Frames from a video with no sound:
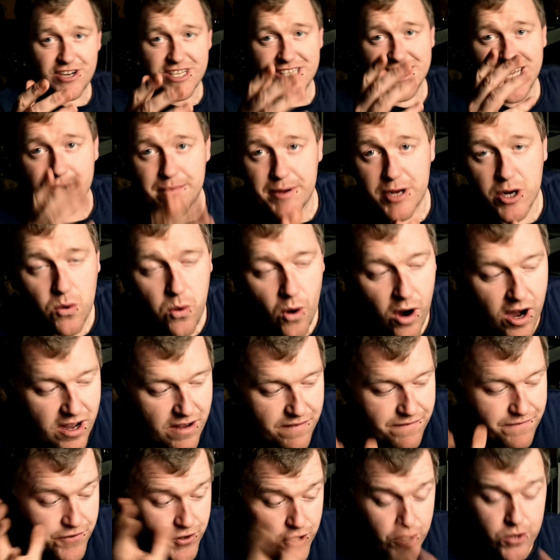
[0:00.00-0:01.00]
Now there is going to be
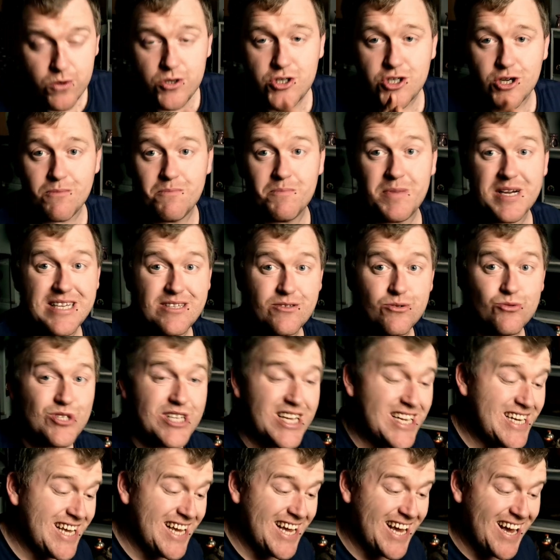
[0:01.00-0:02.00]
quite a few sun
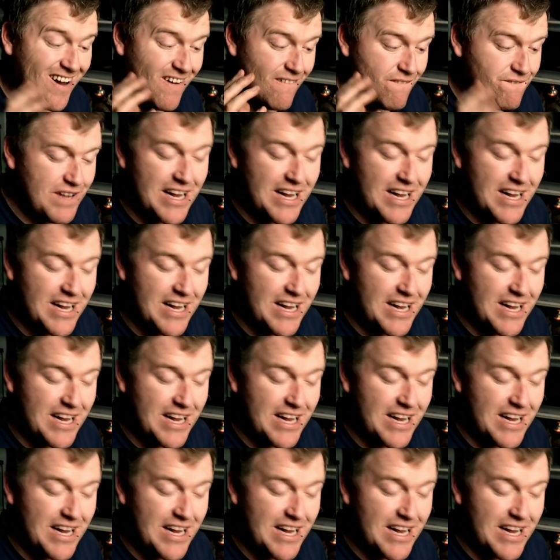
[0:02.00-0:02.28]
beetles in here